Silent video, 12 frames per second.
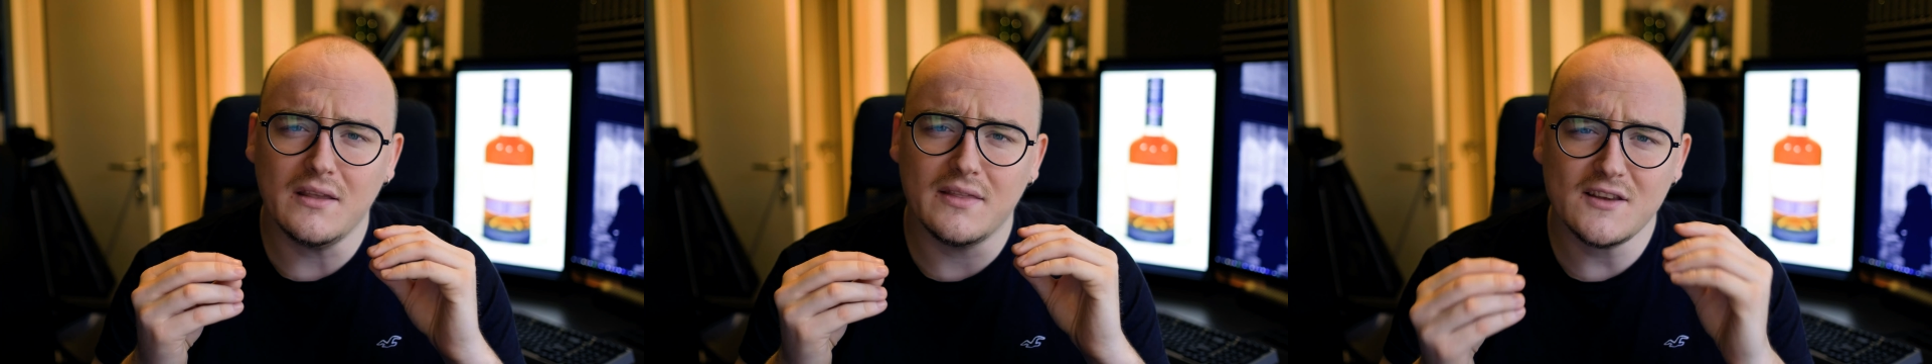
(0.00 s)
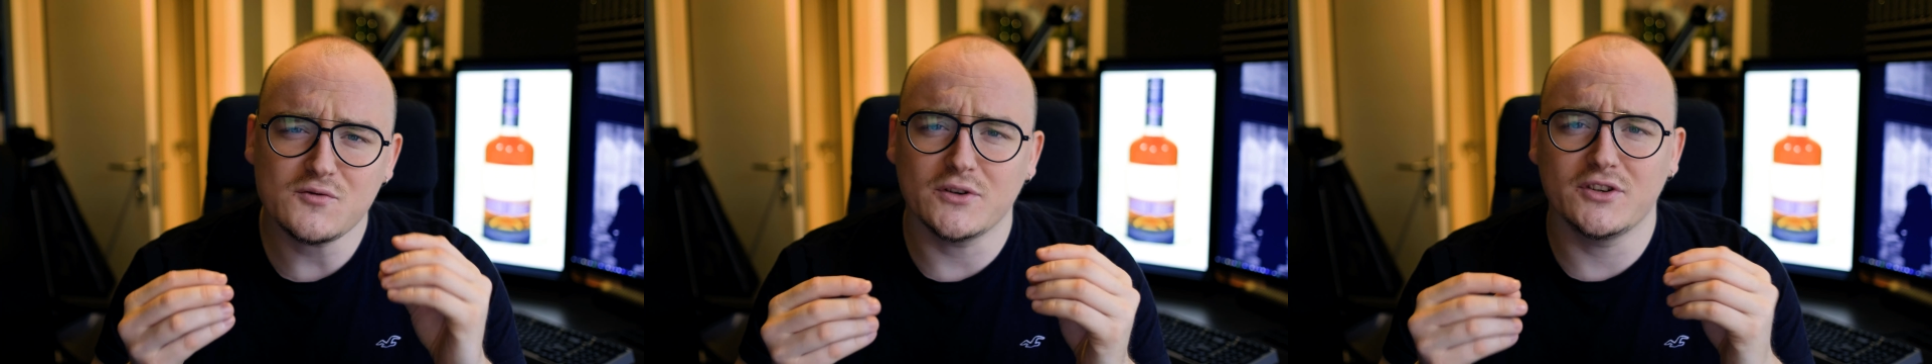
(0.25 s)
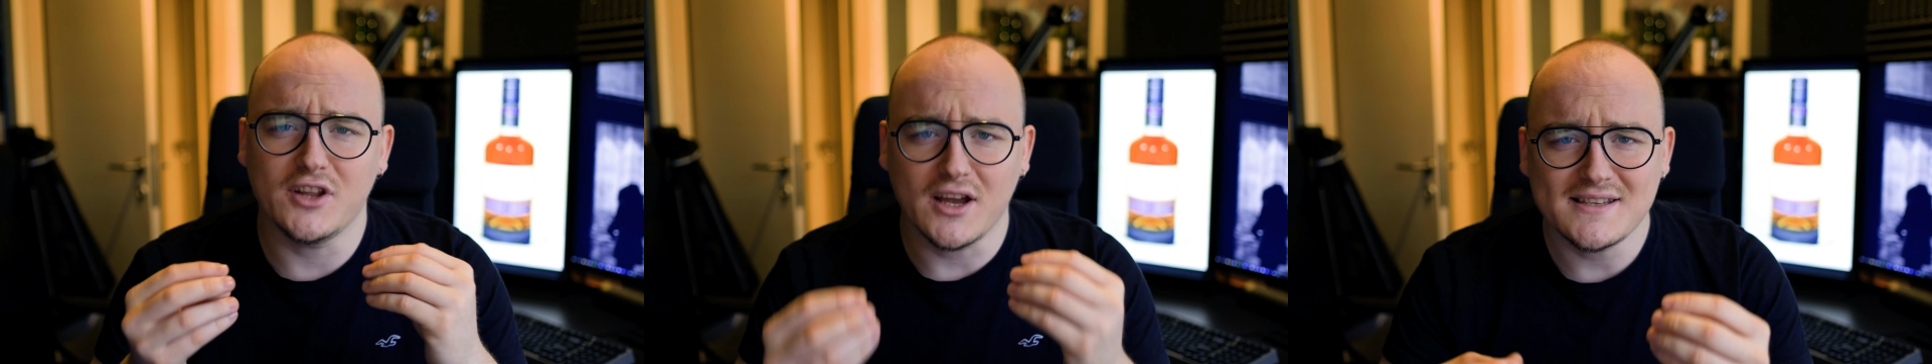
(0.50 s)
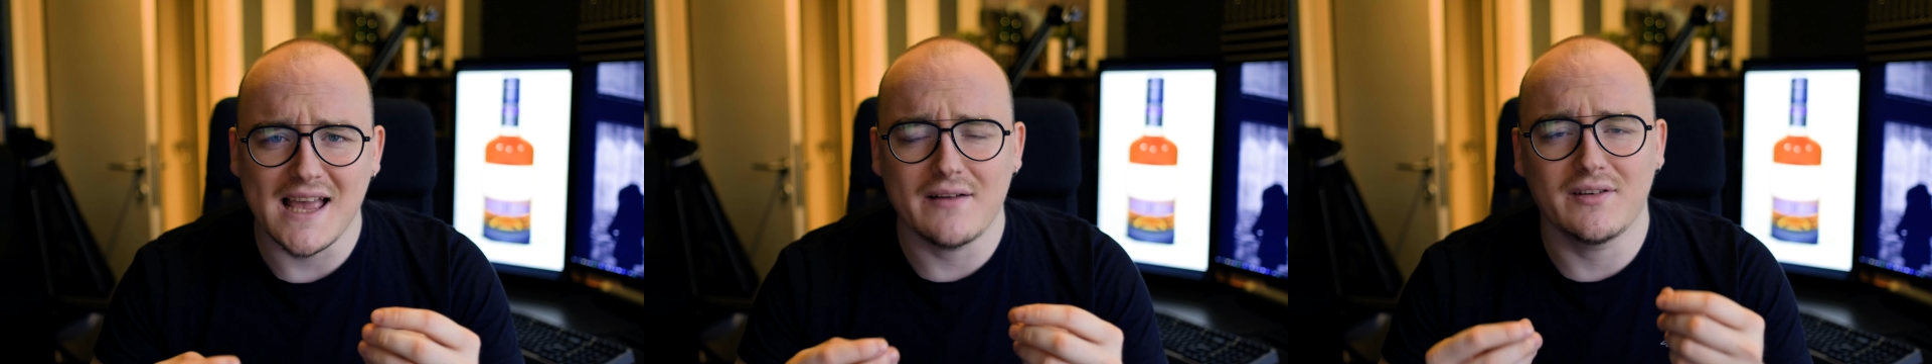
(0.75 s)
This one
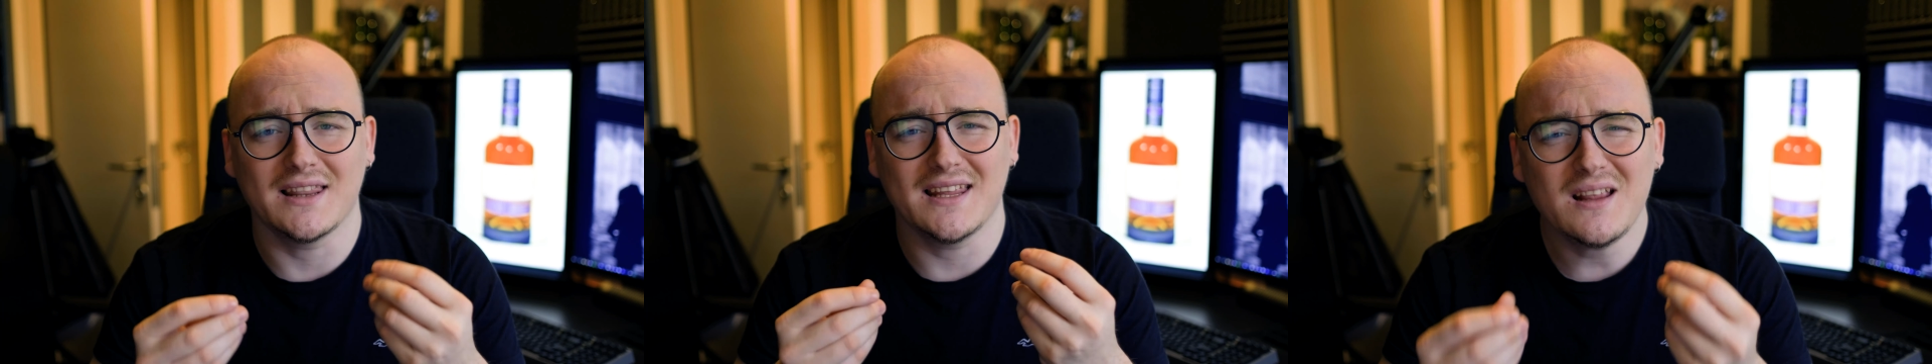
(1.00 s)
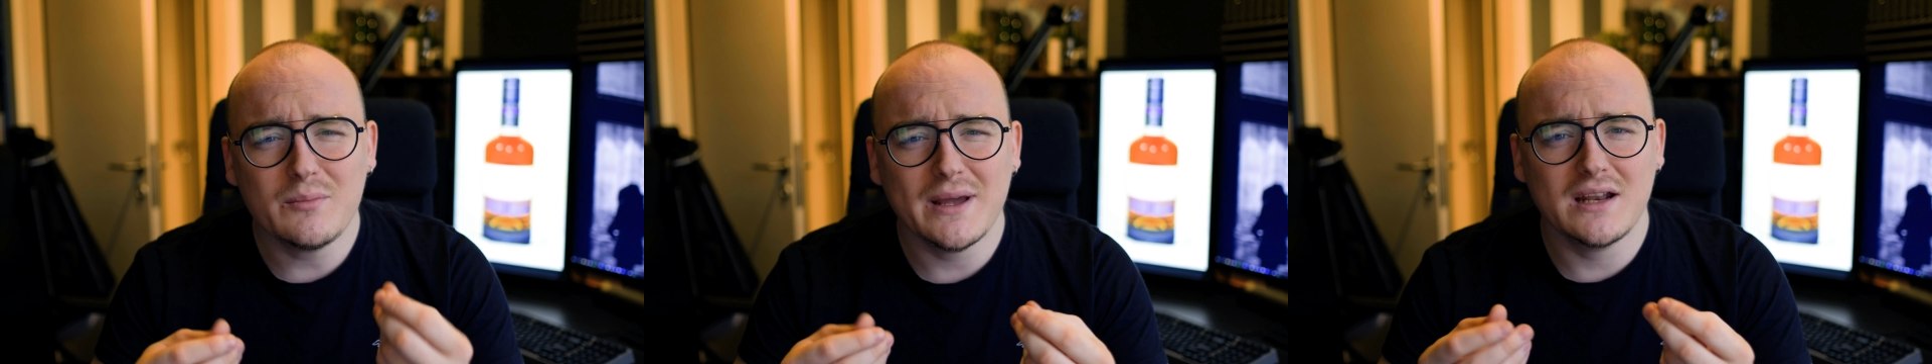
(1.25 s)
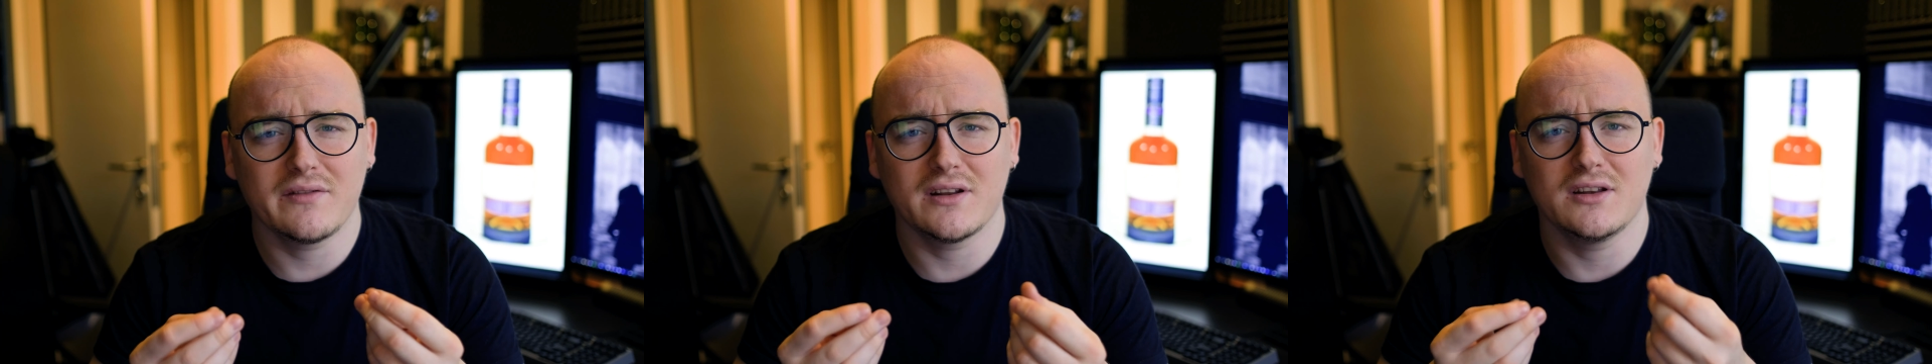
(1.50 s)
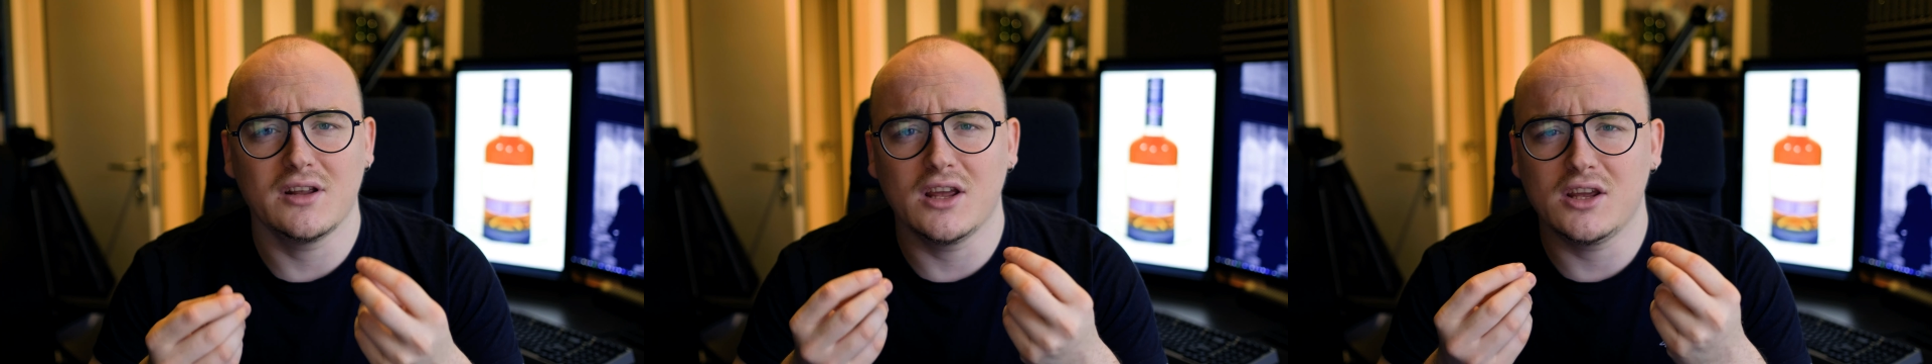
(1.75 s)
does have a little bit of
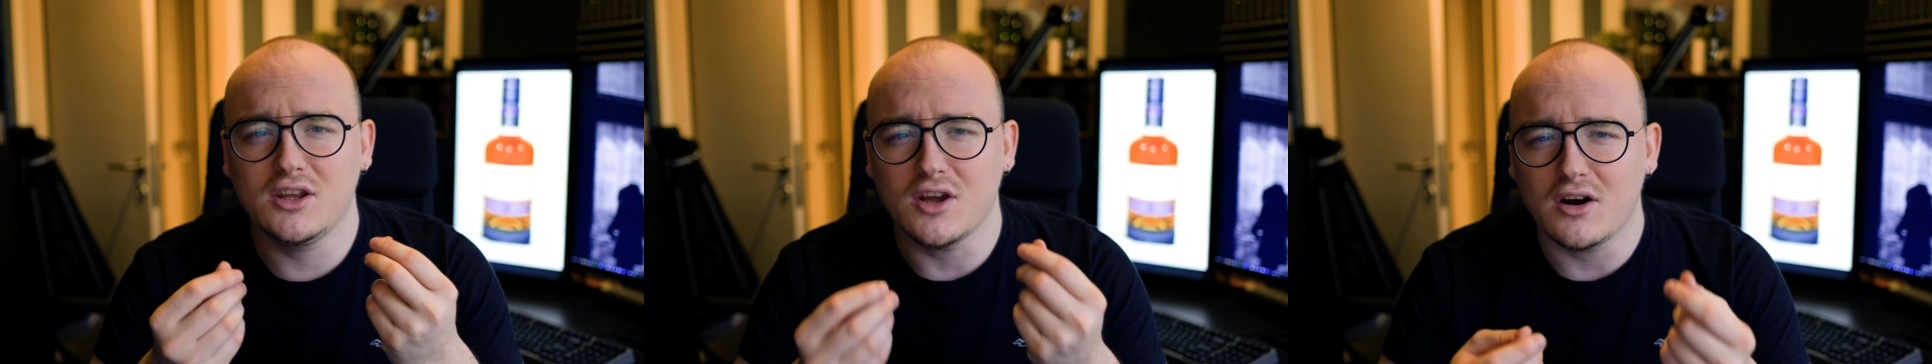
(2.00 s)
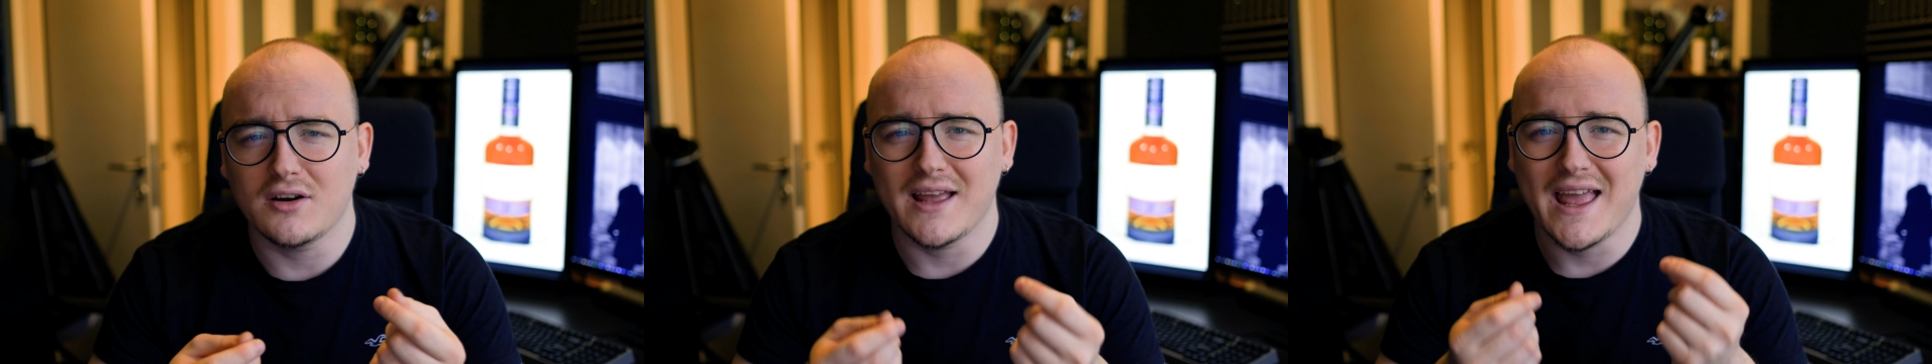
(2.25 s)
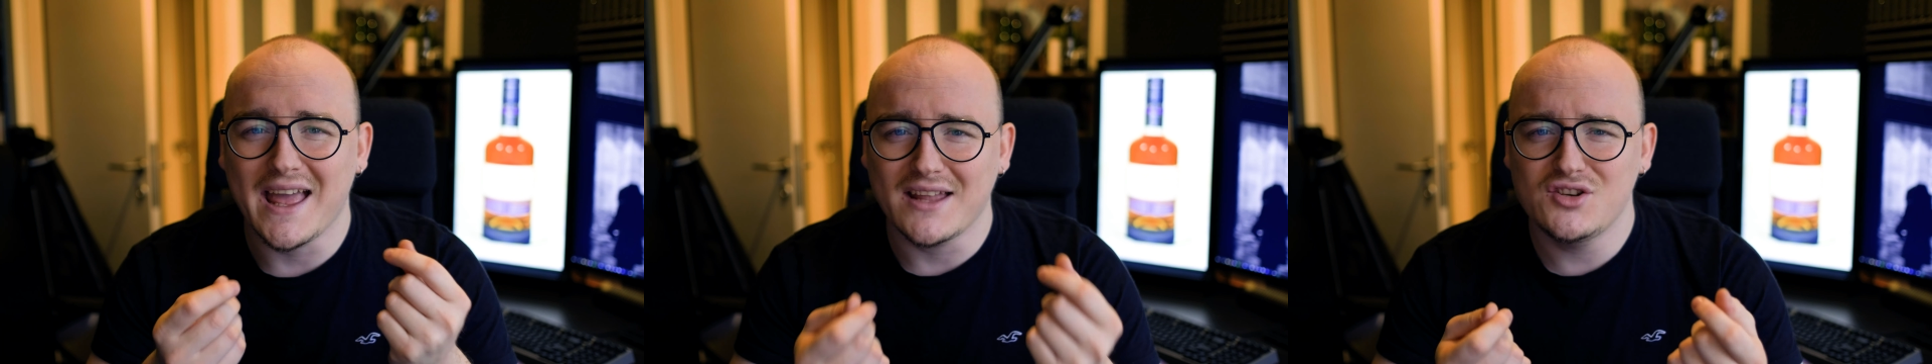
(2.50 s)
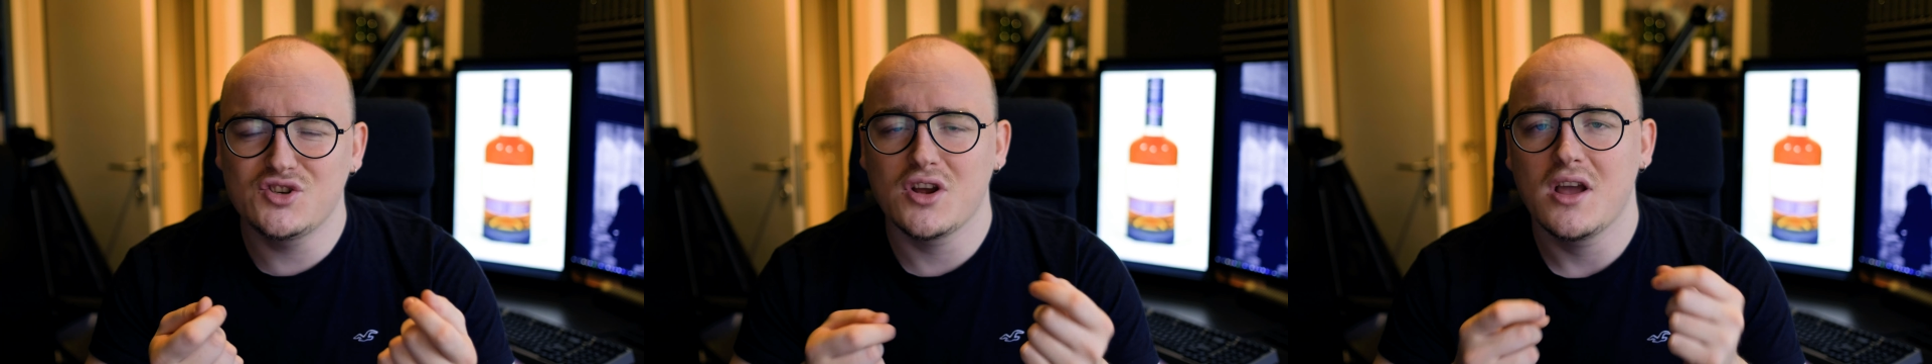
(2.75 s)
a young
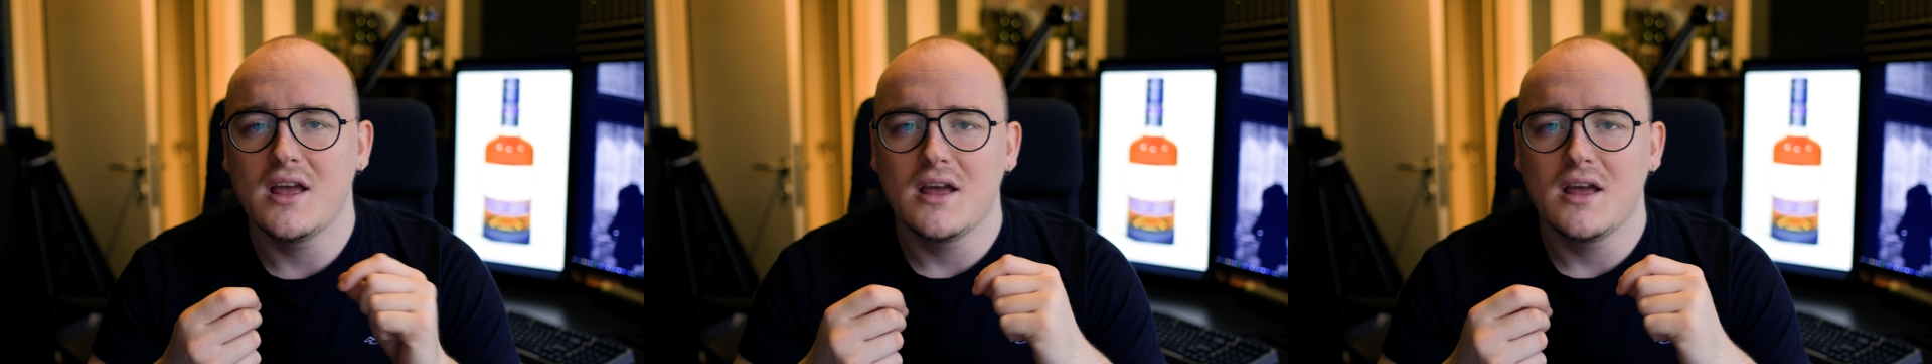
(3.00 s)
edge.